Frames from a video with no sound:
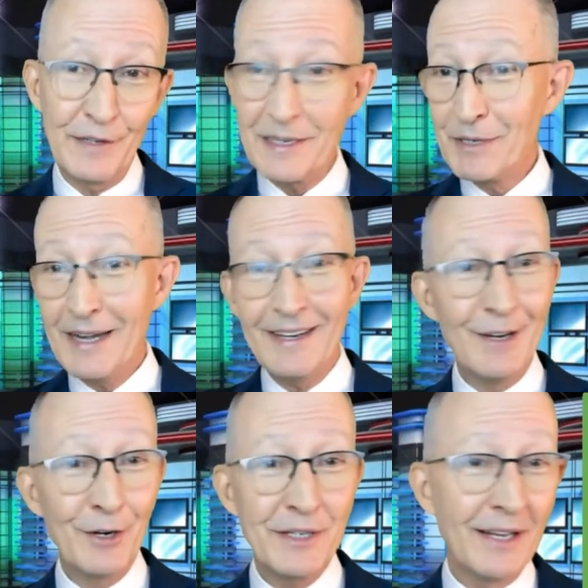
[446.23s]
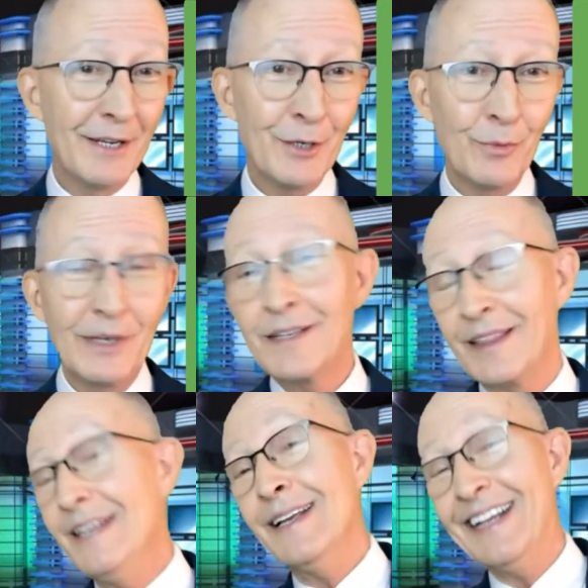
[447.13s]
As I'm standing here telling you what to
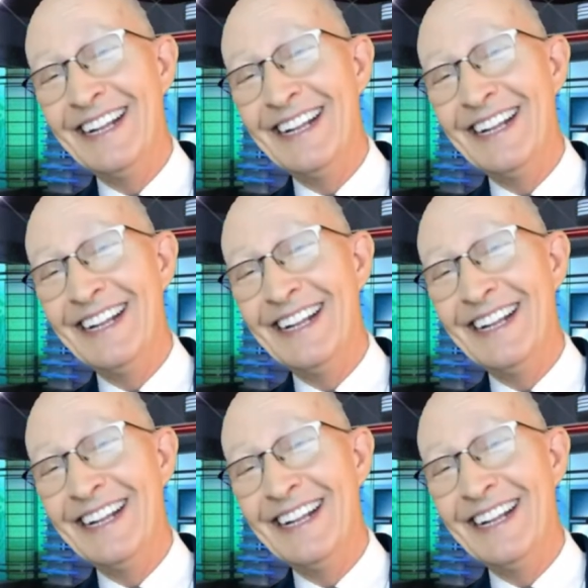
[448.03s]
think,